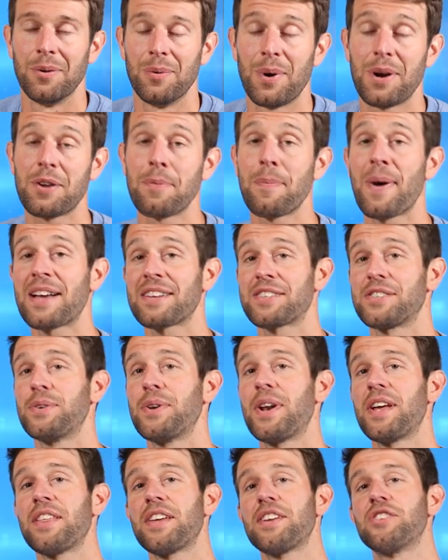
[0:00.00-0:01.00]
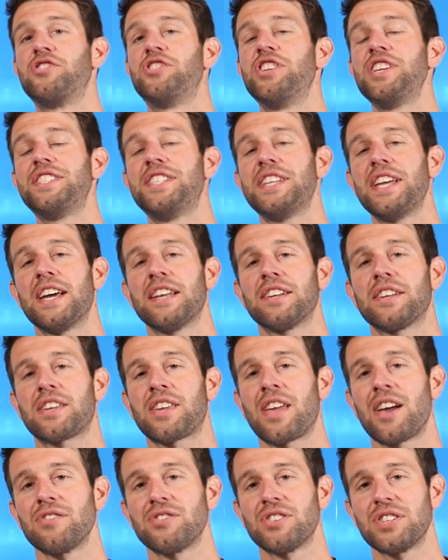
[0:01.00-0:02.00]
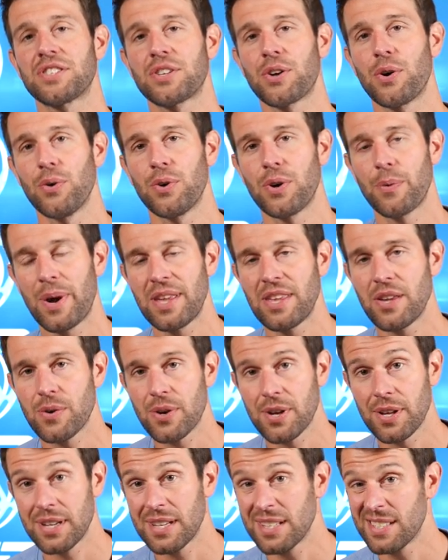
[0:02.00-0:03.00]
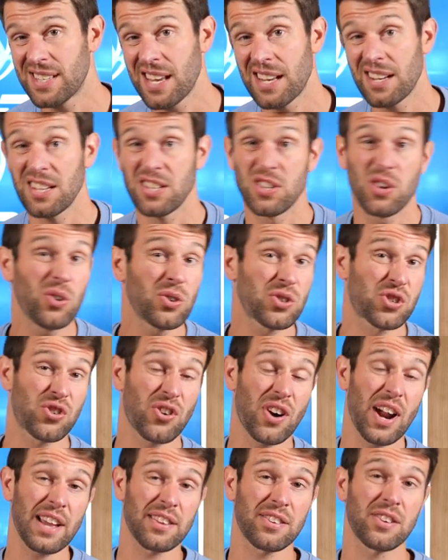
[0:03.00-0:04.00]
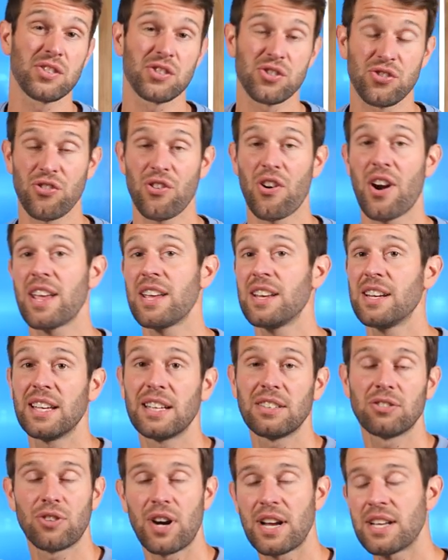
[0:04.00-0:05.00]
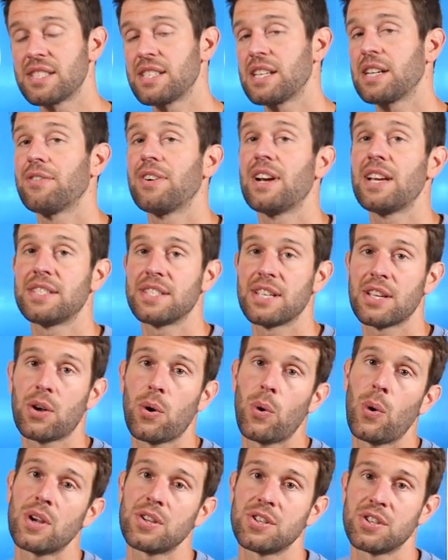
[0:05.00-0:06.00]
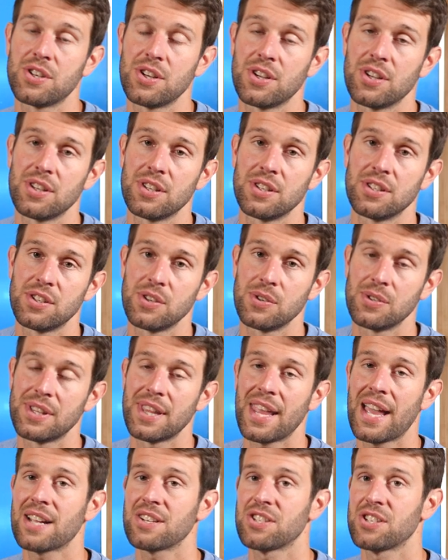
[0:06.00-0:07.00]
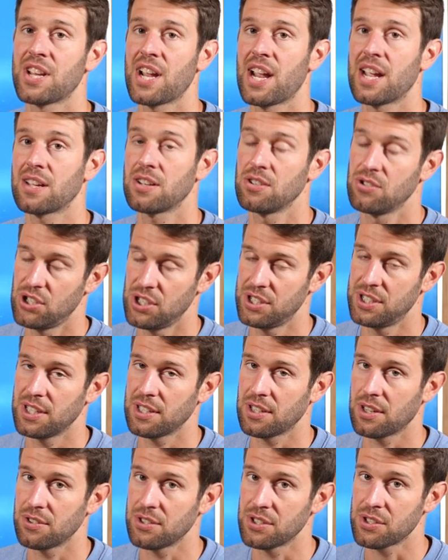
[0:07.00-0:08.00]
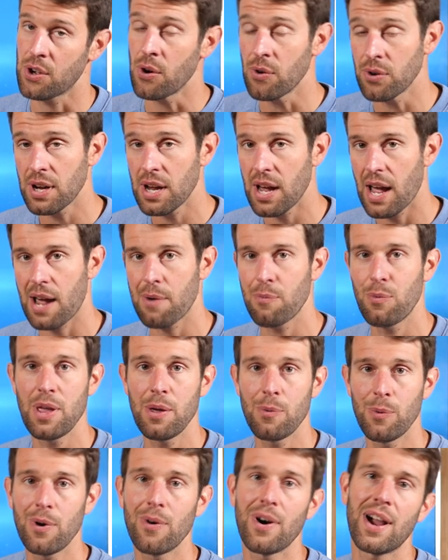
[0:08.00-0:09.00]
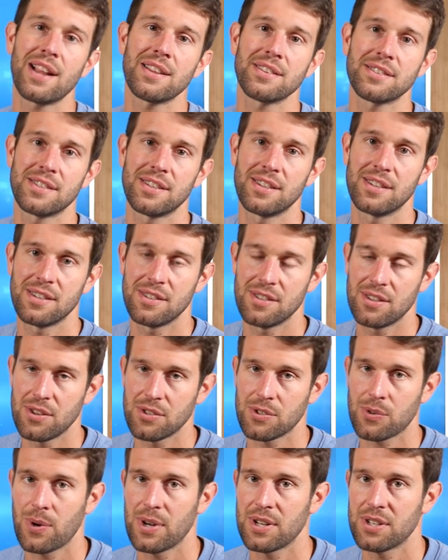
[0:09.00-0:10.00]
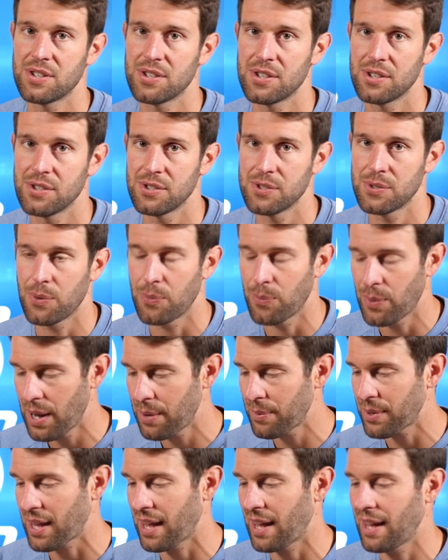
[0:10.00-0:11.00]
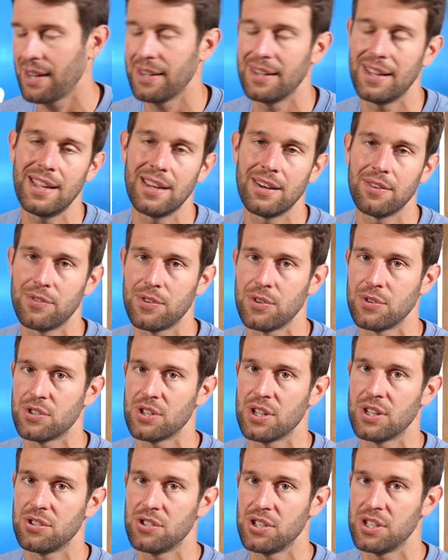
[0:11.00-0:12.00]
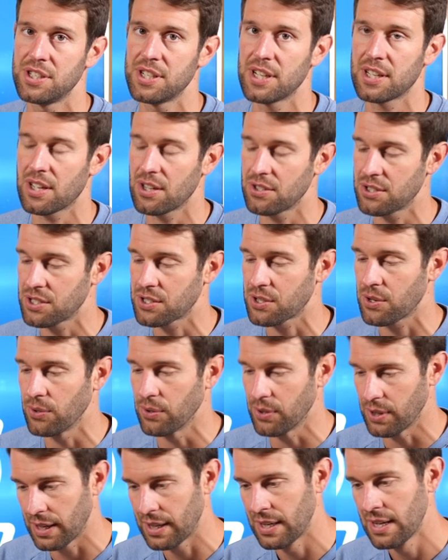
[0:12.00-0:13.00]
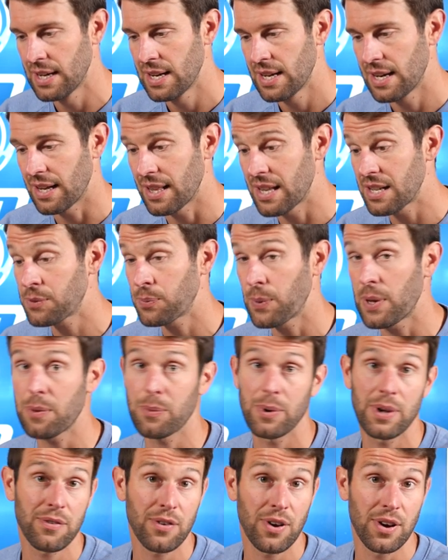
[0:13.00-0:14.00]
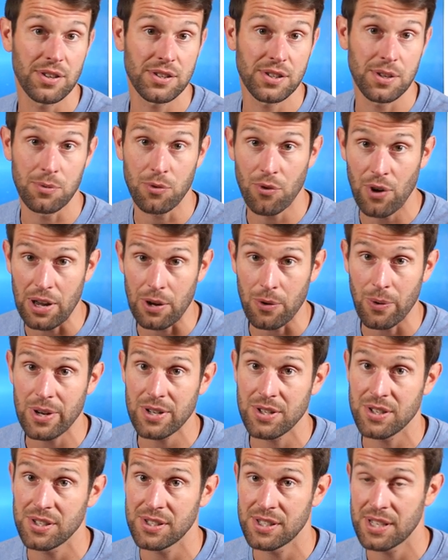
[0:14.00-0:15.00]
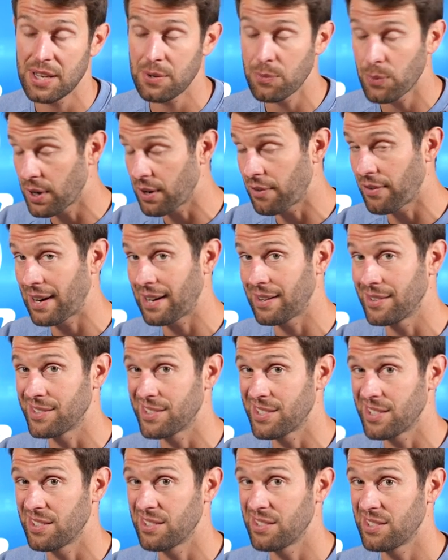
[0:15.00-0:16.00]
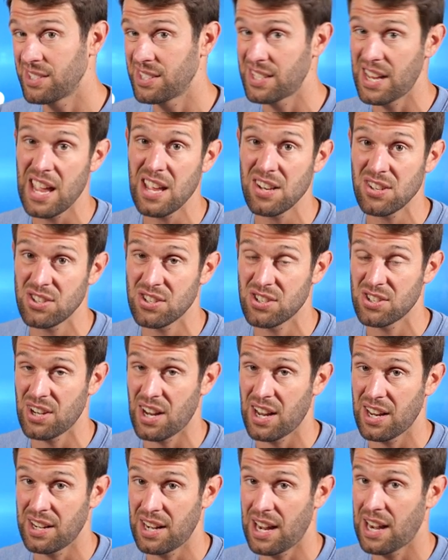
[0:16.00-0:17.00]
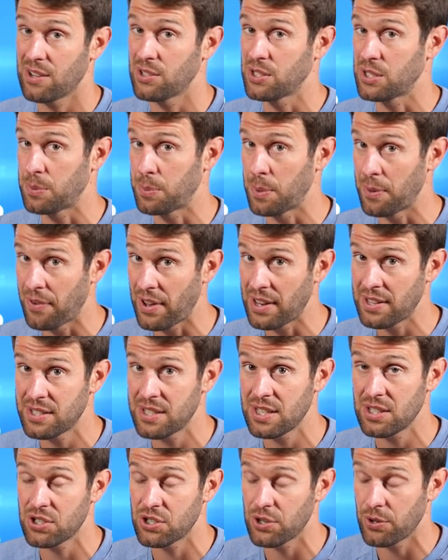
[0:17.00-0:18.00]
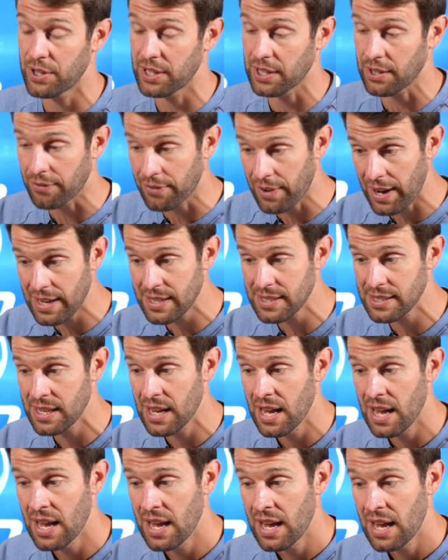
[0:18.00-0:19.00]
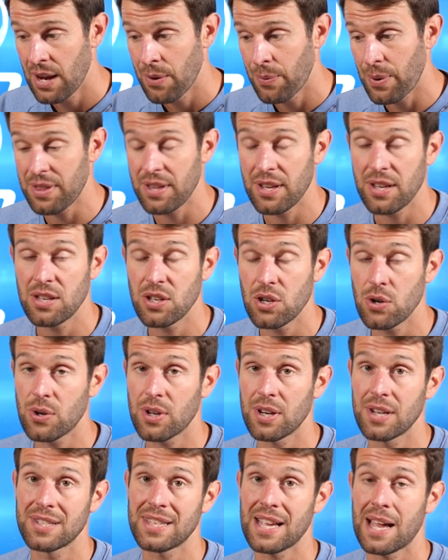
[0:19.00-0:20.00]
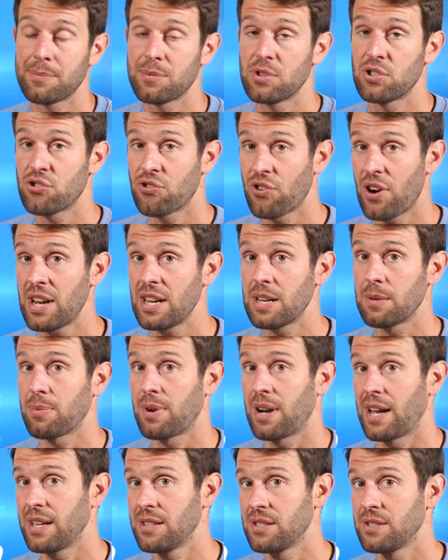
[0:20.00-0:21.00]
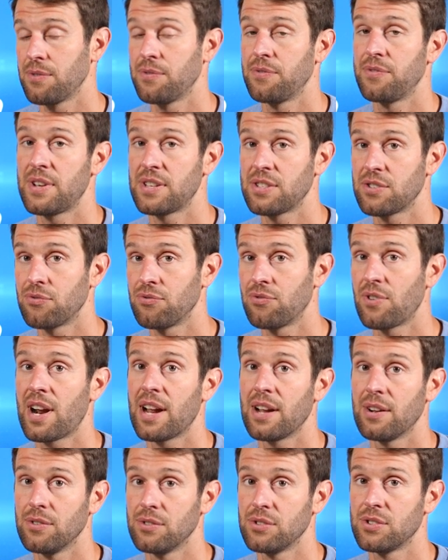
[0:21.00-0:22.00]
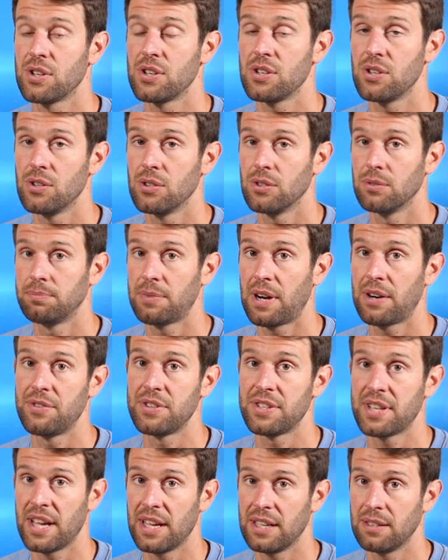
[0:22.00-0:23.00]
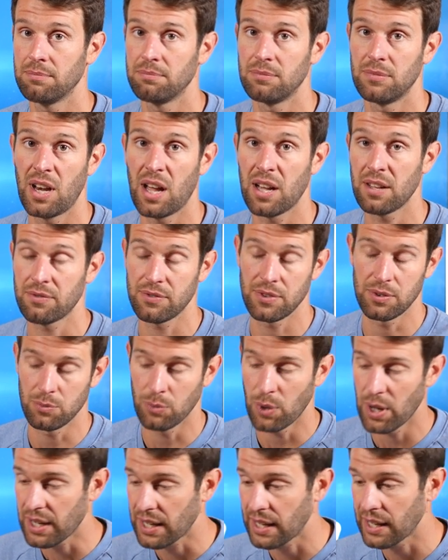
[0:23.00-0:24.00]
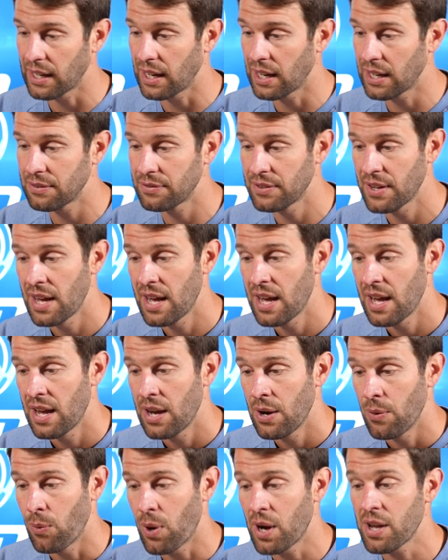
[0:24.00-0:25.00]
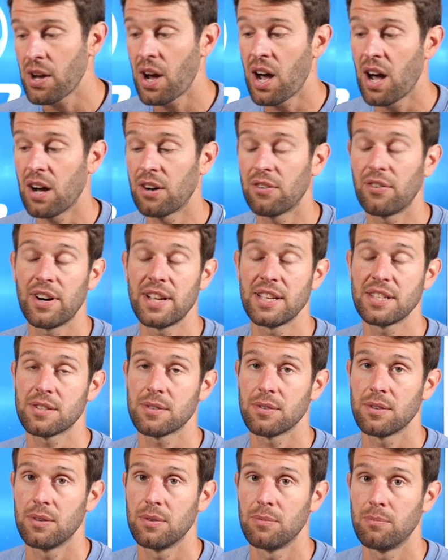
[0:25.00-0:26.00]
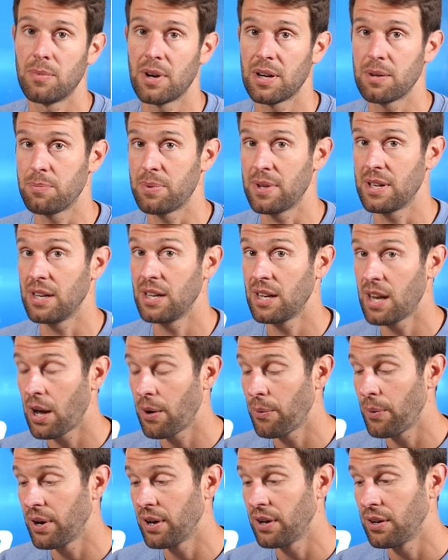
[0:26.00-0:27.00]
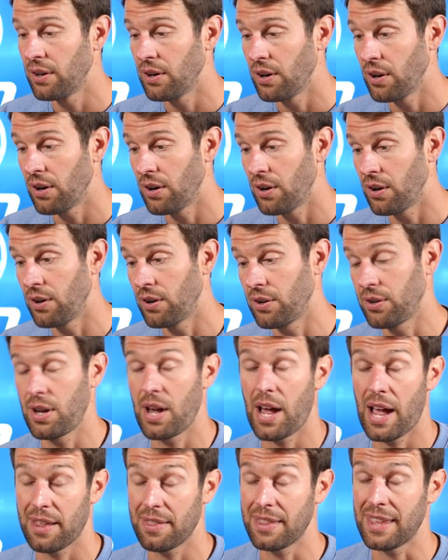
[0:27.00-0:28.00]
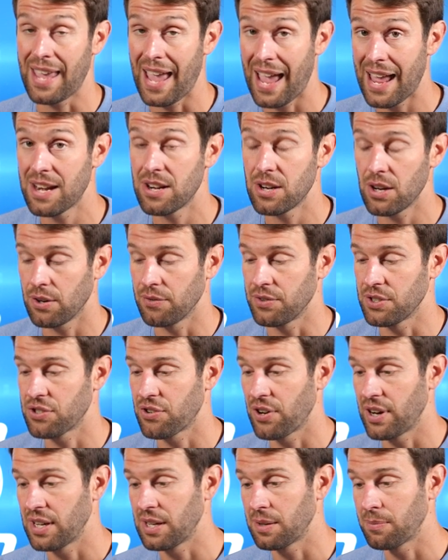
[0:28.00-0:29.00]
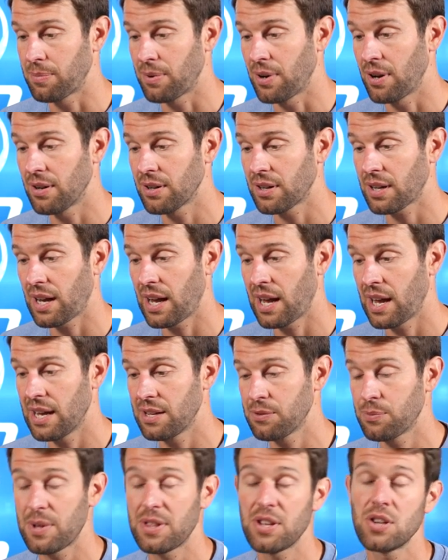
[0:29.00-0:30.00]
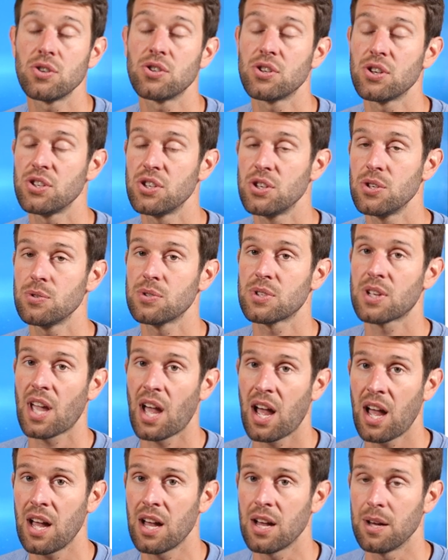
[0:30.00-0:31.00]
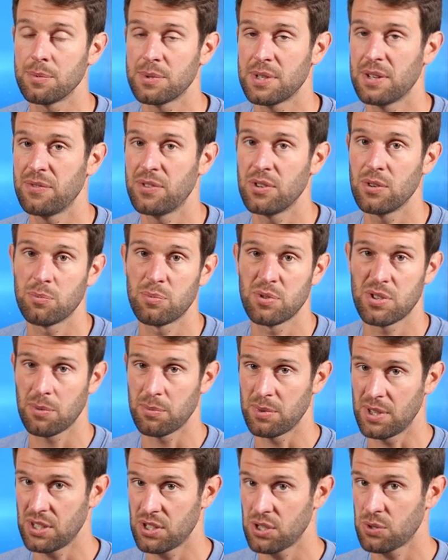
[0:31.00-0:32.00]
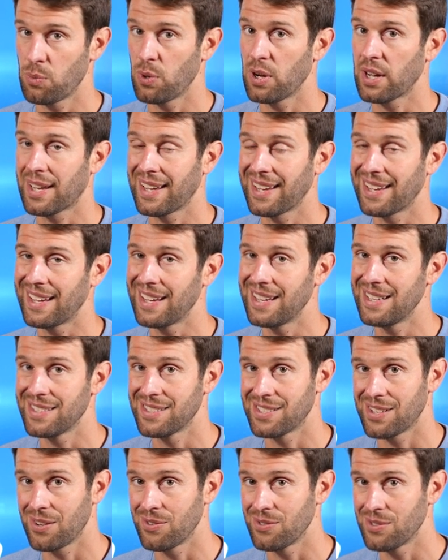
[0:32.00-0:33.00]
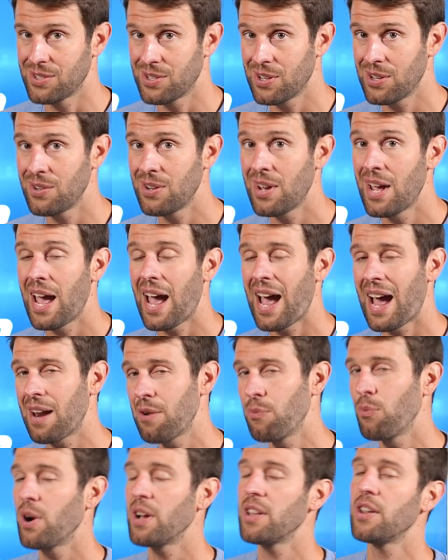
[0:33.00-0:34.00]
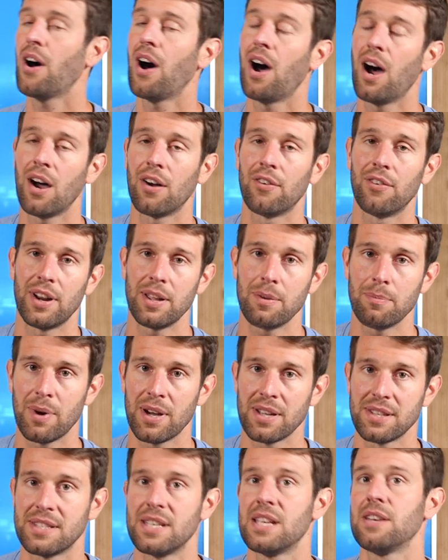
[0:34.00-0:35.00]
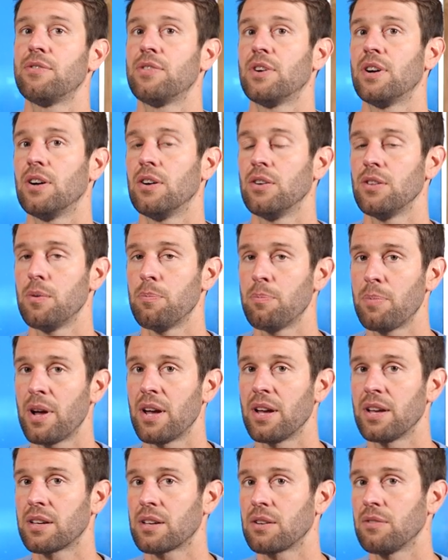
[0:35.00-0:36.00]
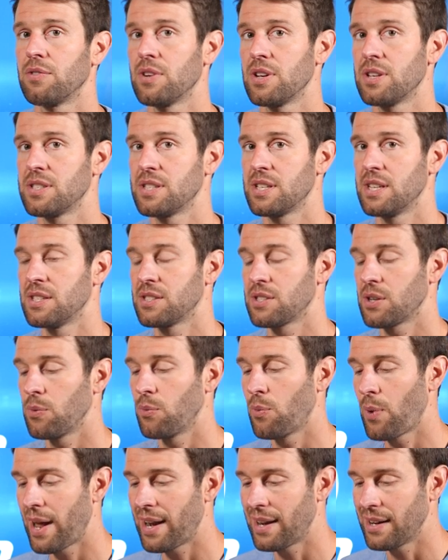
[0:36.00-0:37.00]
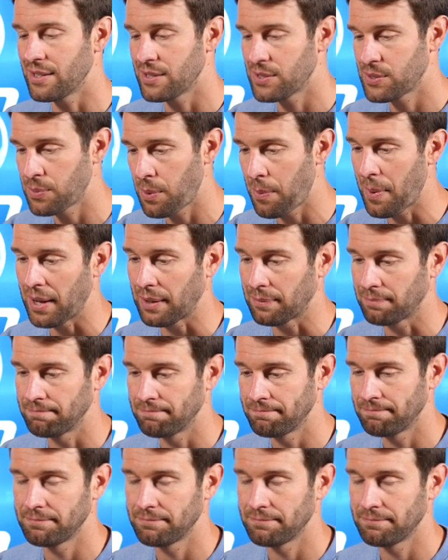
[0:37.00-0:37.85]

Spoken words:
Welcome back to another GTN Coach's Corner, where you can send in your triathlon training, racing-related questions using the hashtag GTN Coach's Corner, and we will answer those questions where we can in a future GTN Coach's Corner. Now, this week, we've got some great questions in, one around stitch and how to prevent it during a race, whether you can adapt a training plan to fit around your everyday life and working life, why your heart rate might be lower or at the end of a training block, and whether you should use carbs if you're predominantly just working in zone two, and why your heart rate might differ on the bike versus when swimming.